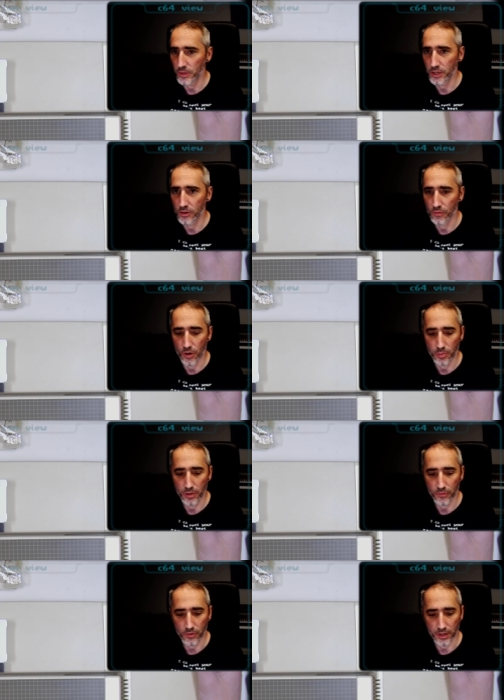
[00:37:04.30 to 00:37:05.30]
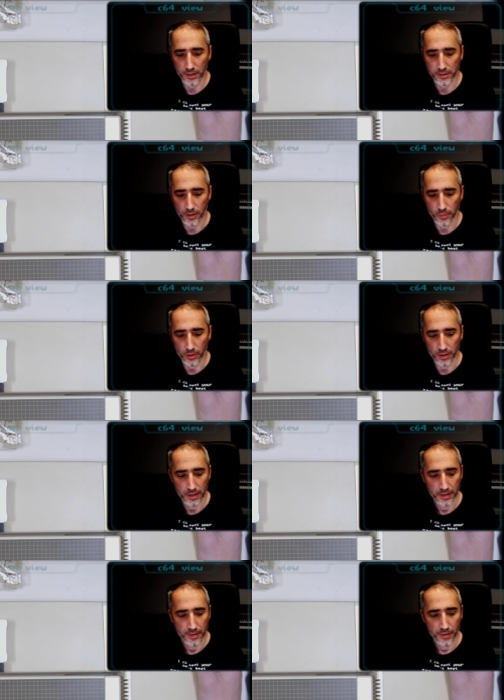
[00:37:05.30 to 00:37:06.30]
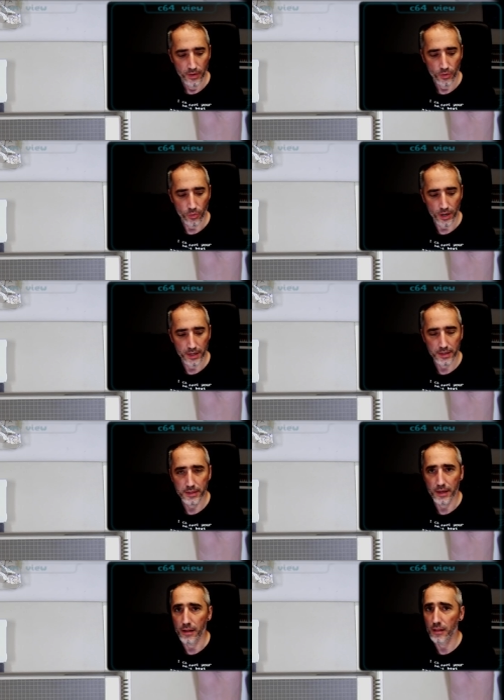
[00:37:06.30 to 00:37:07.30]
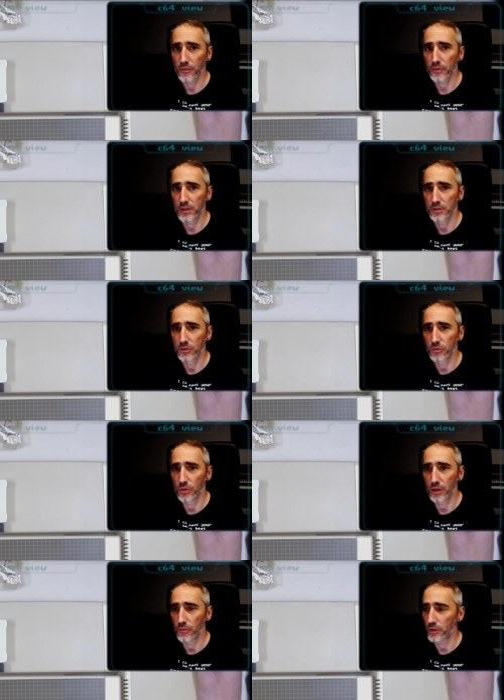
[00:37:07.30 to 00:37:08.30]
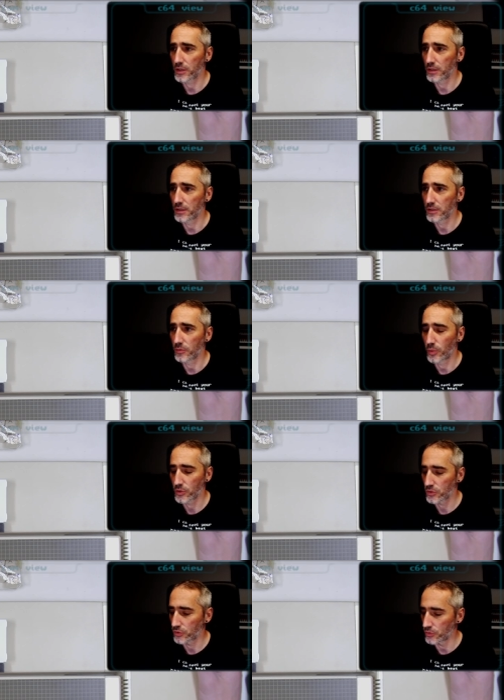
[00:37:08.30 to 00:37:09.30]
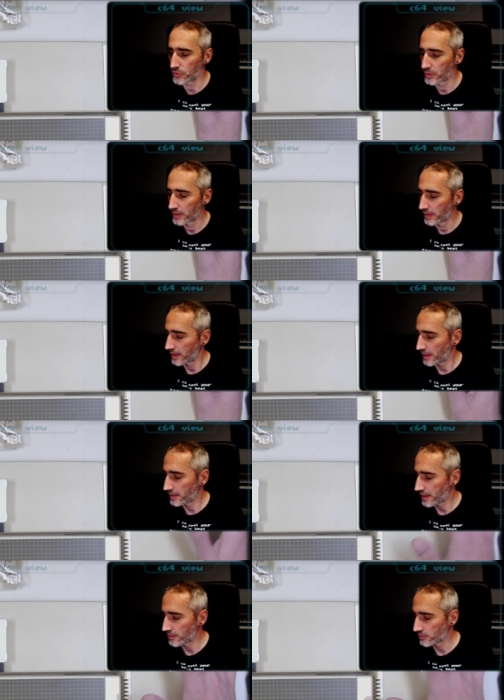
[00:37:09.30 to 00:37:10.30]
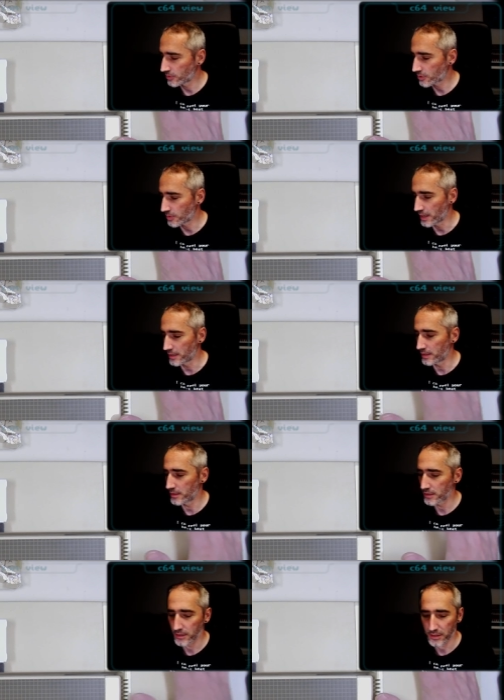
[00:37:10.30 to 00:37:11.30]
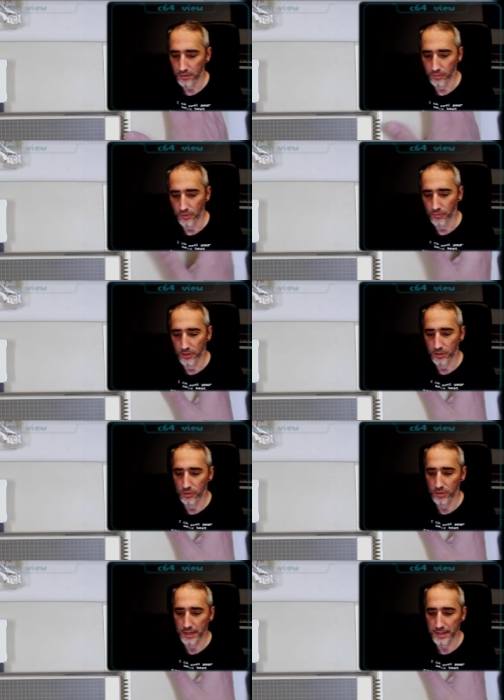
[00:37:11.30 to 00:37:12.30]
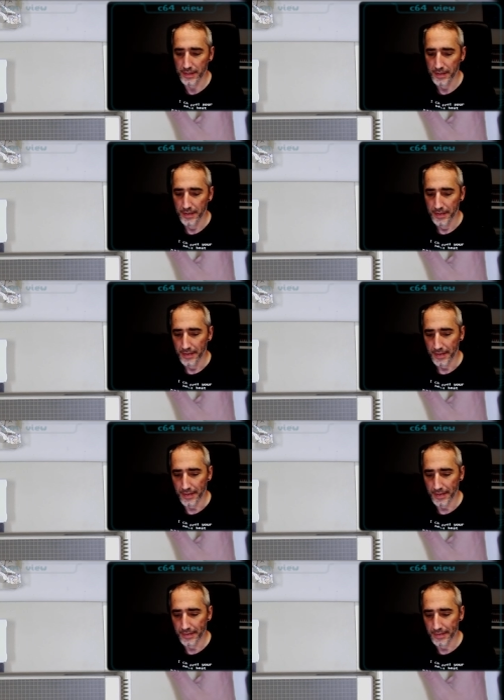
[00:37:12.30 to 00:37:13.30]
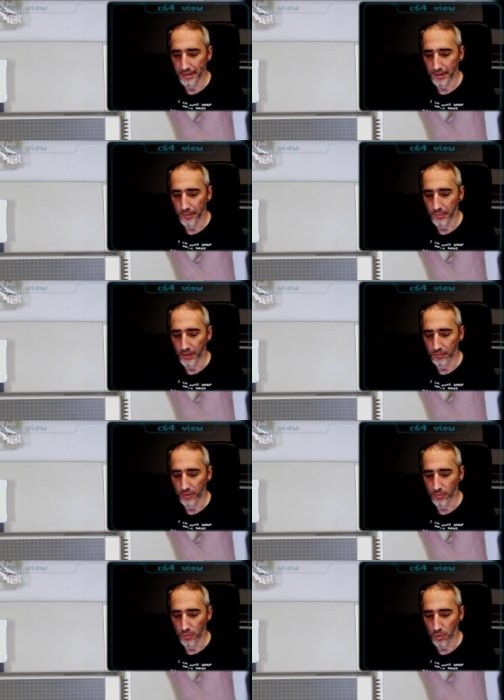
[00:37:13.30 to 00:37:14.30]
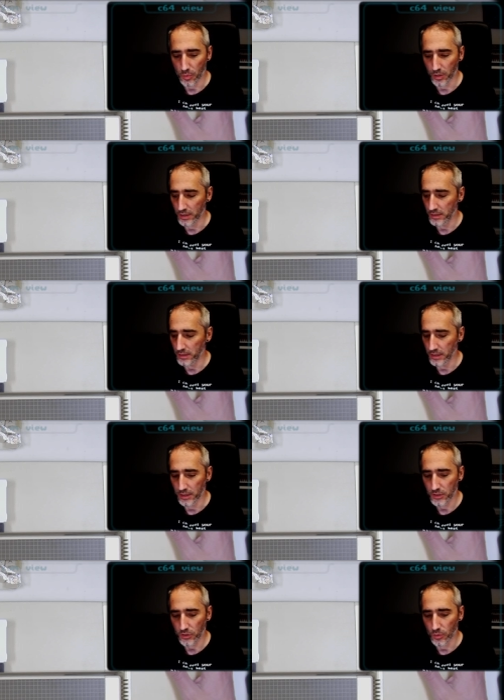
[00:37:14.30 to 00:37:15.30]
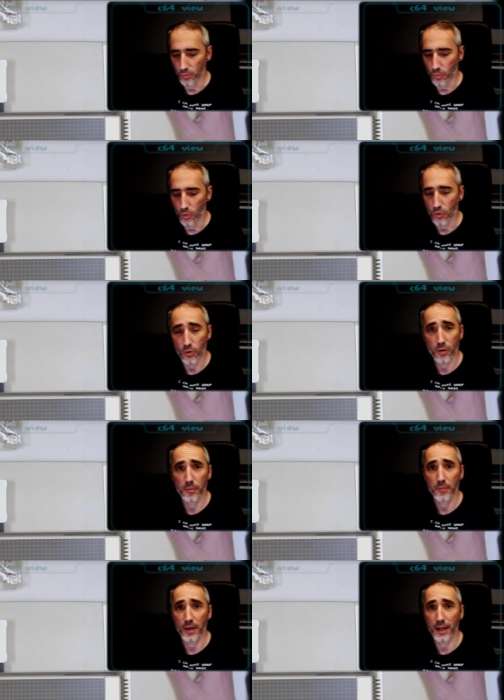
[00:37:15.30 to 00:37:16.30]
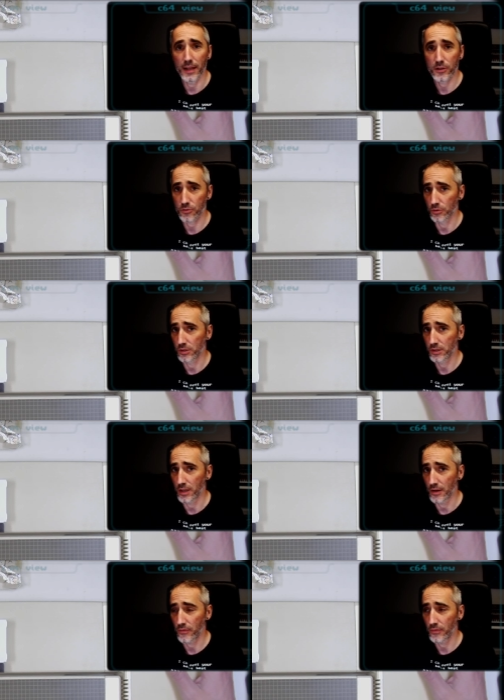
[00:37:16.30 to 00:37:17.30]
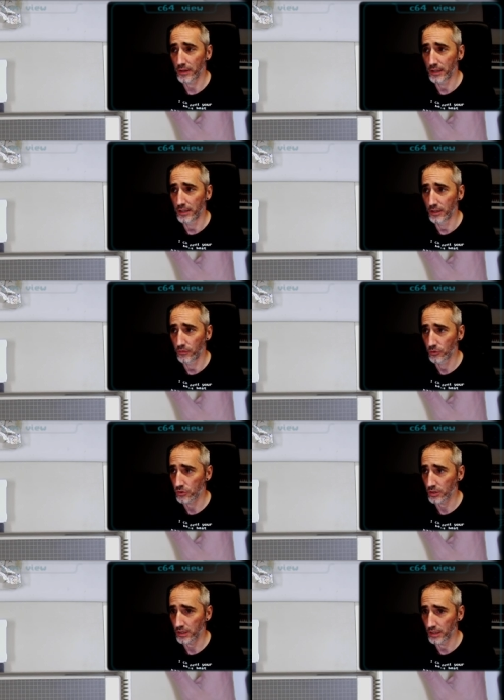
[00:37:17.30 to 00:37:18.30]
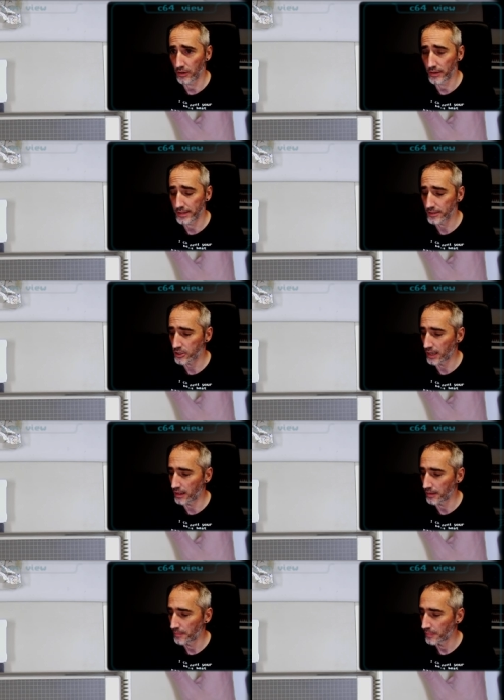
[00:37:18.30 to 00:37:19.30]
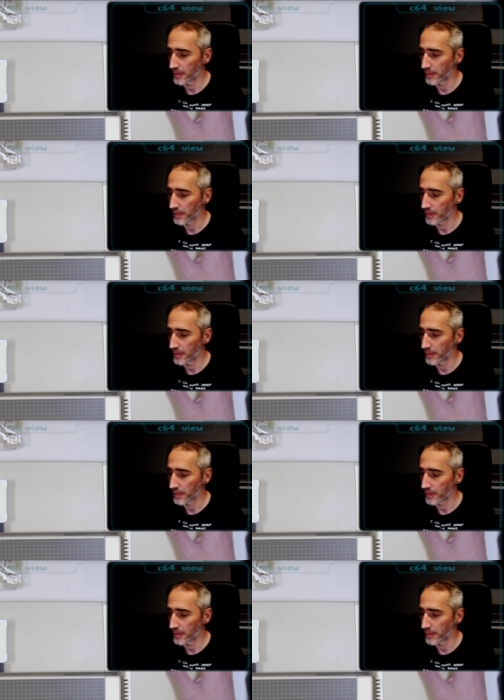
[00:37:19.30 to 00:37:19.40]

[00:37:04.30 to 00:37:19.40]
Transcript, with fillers: video wobble for example why the ALF isn't doing what it is supposed to do and how to create disks with this unit and uh, then we will probably see some more electron stuff in the future here on this channel.